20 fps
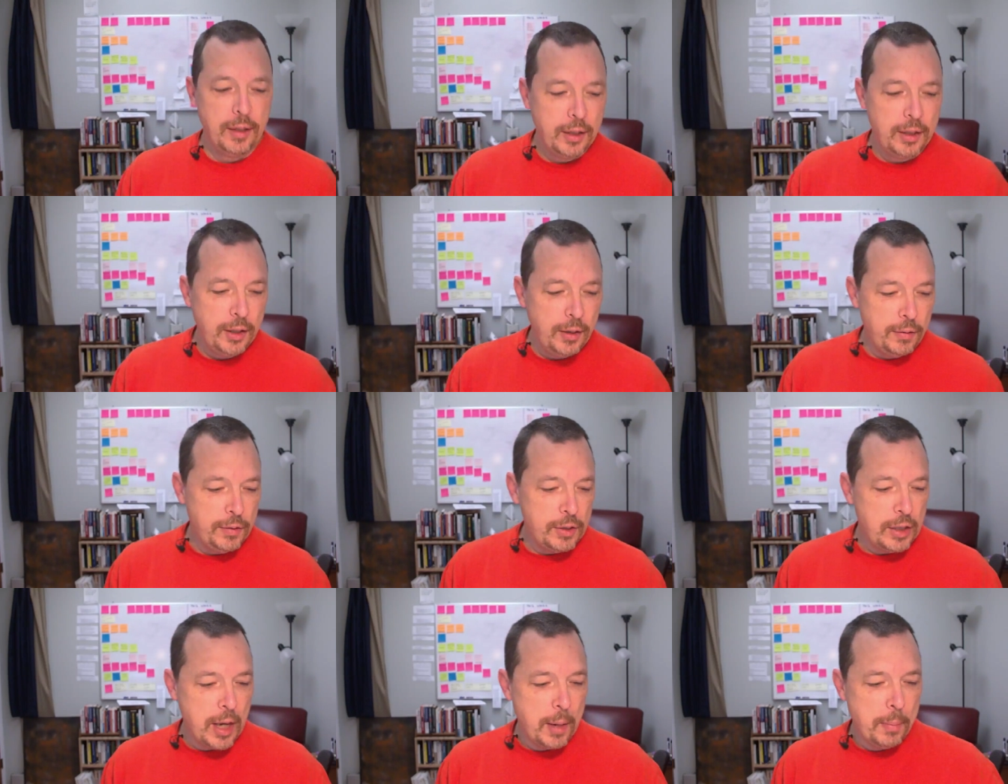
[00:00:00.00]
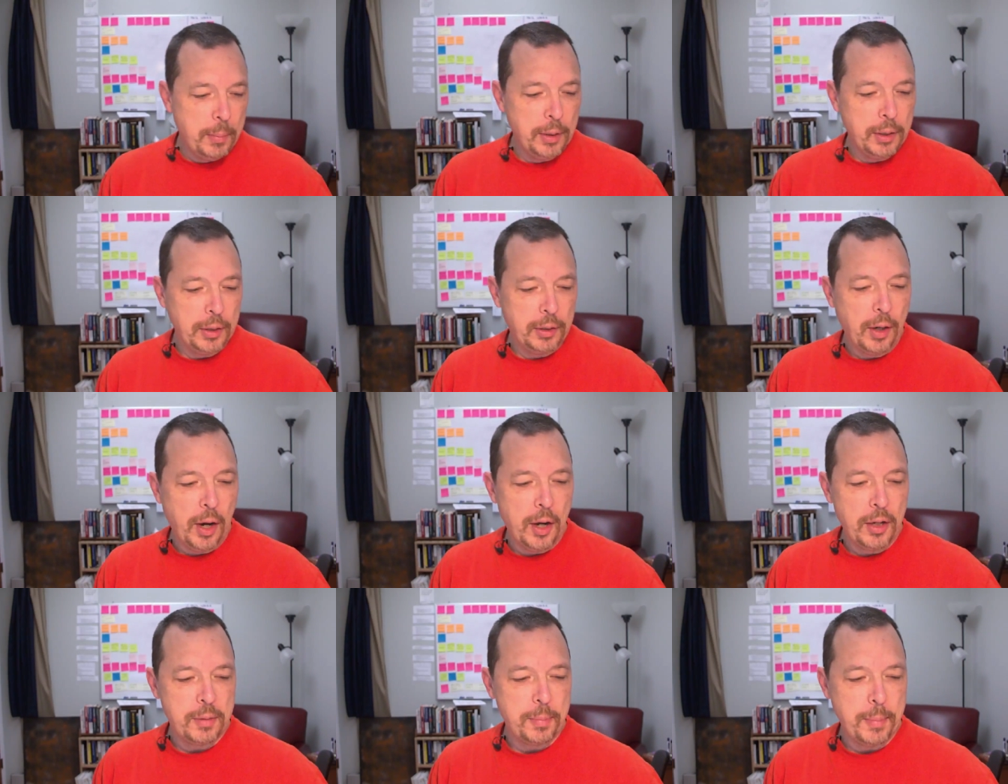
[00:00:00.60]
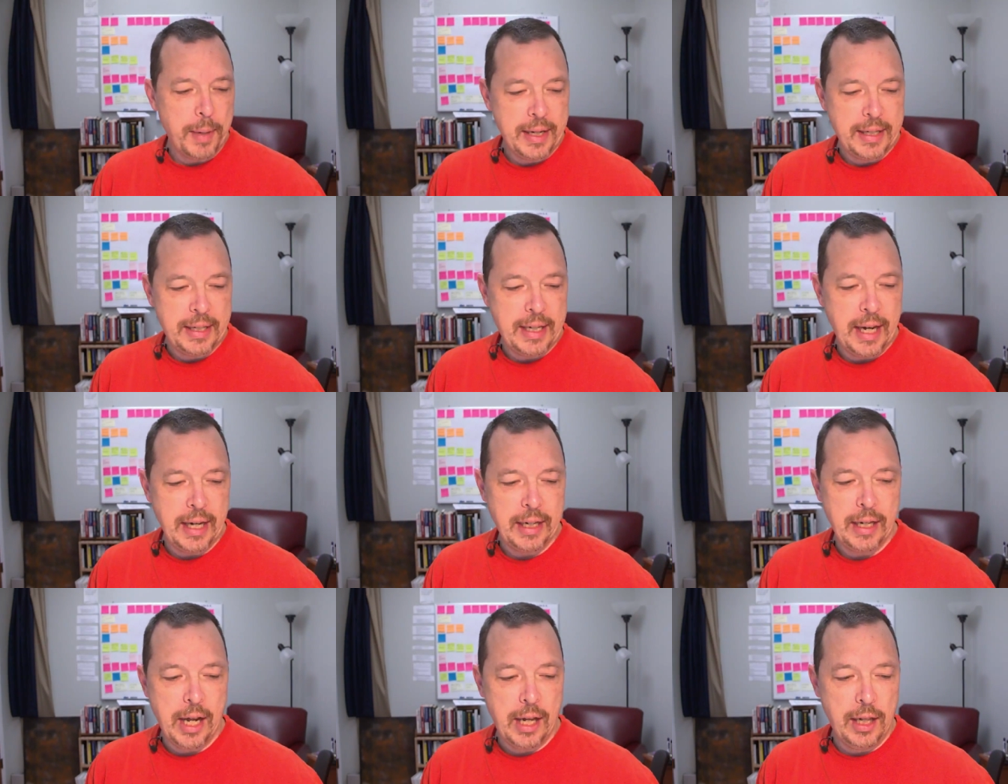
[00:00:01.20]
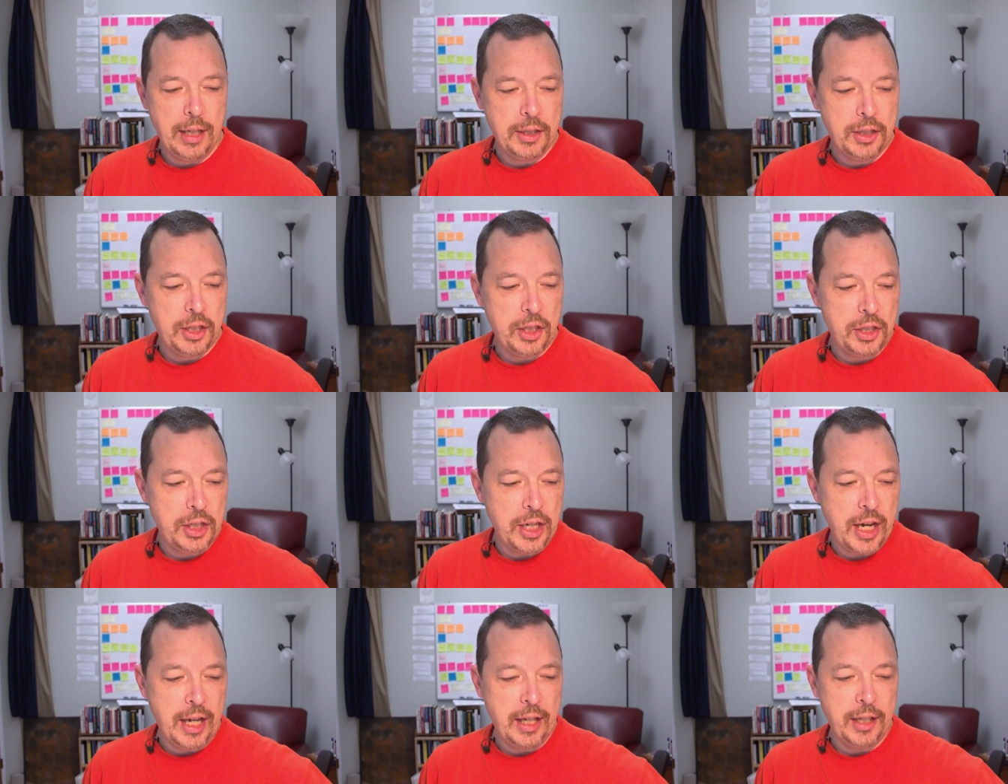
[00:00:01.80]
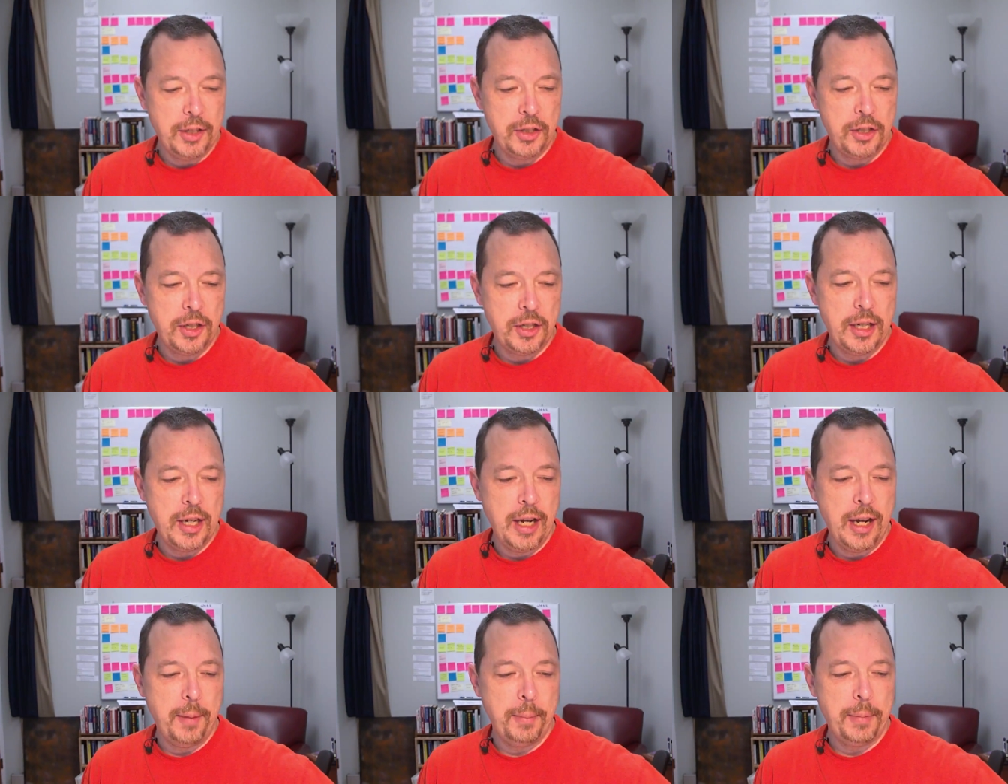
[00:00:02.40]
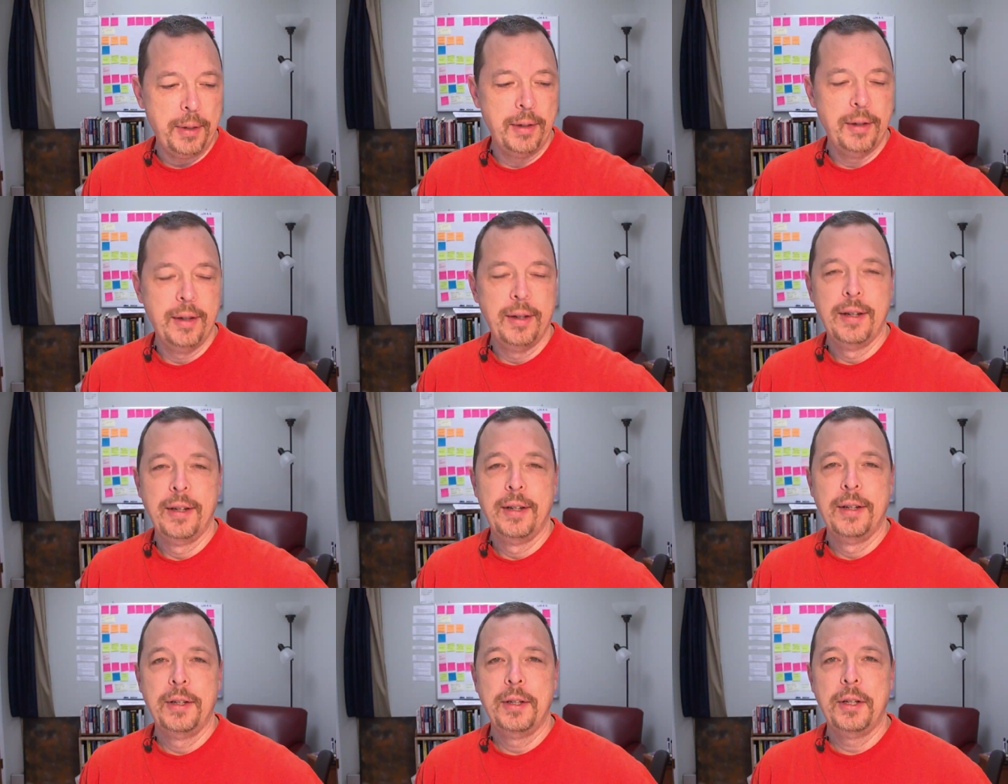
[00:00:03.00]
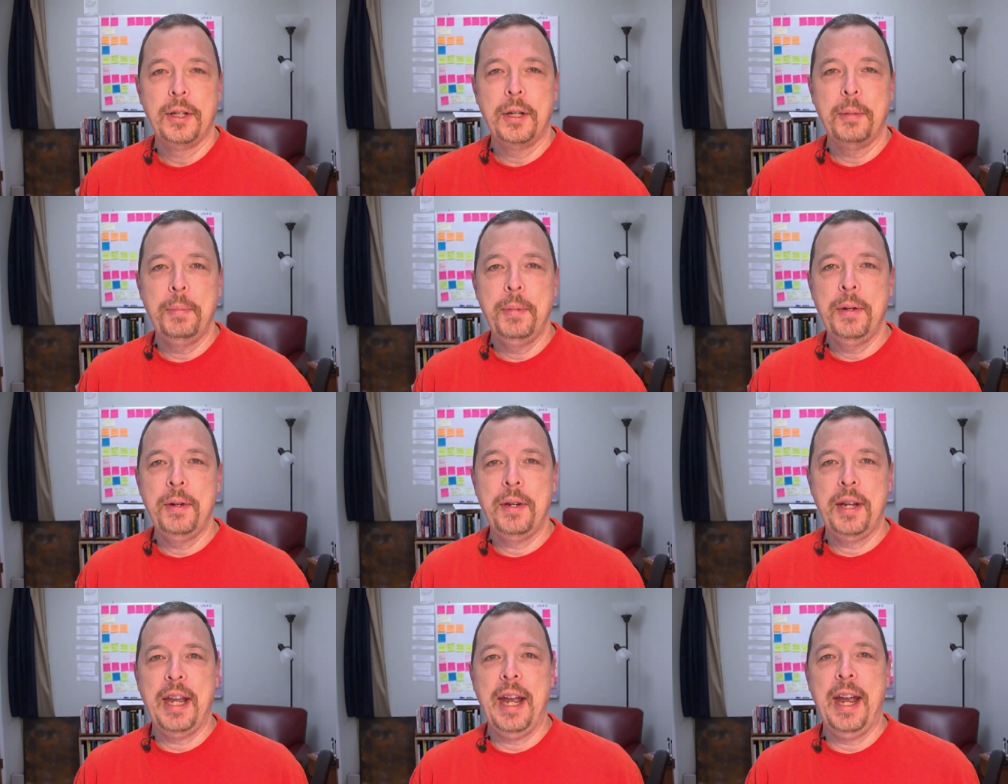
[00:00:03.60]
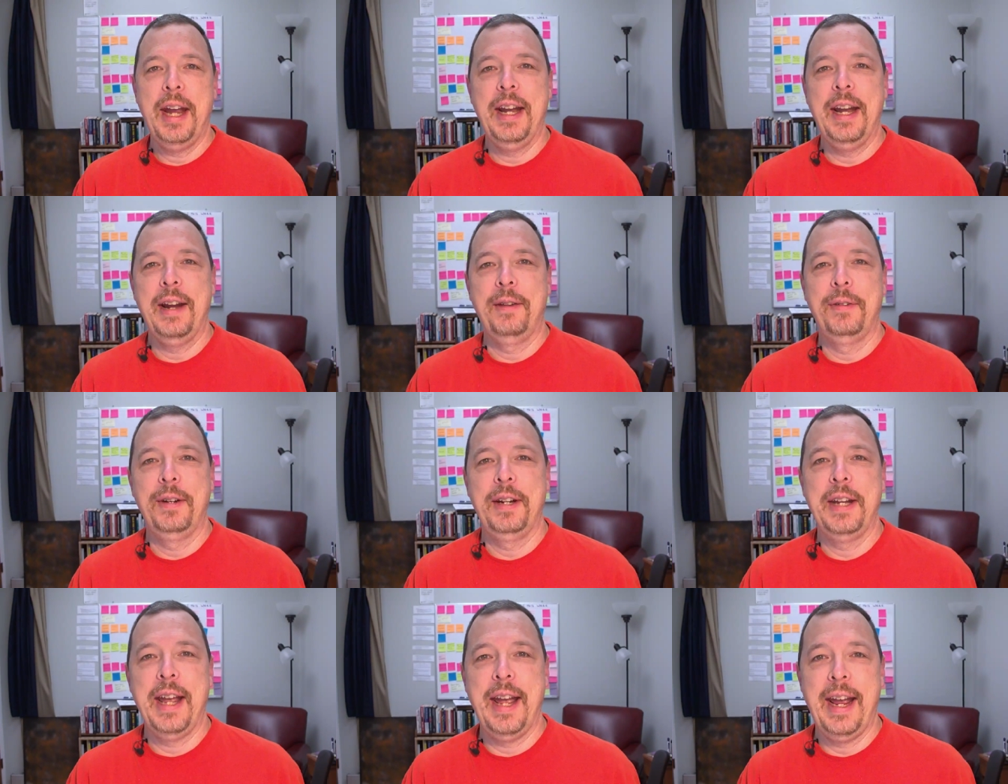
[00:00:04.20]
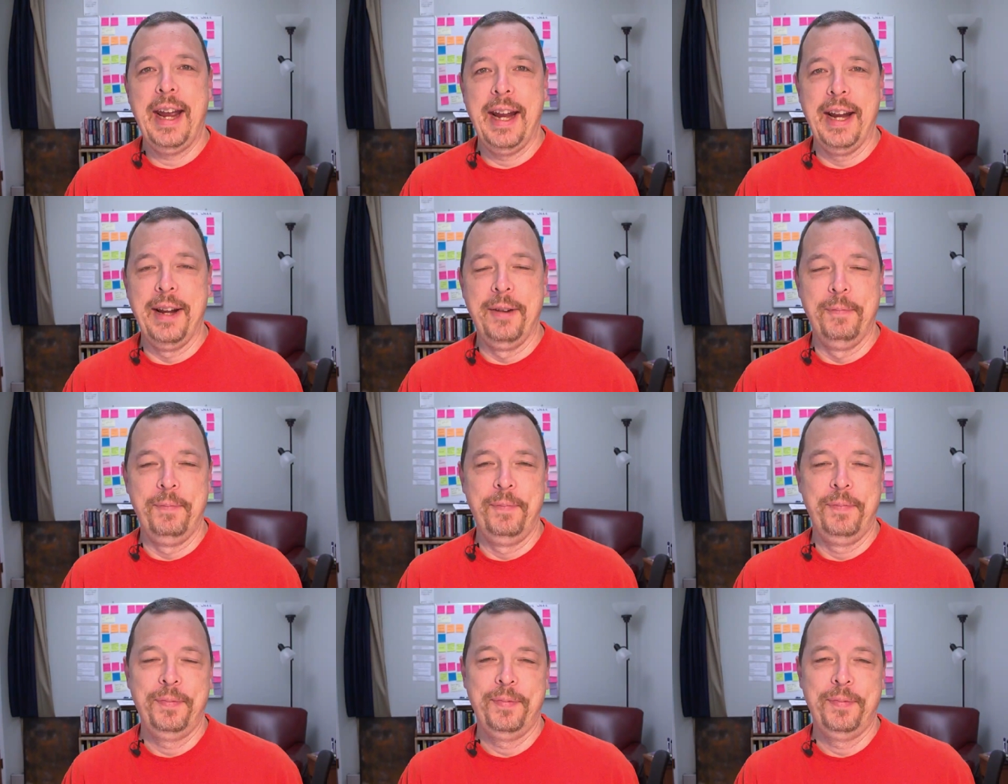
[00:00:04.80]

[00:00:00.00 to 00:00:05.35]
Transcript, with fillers: You've stumbled across my technology challenged attempt to communicate every day.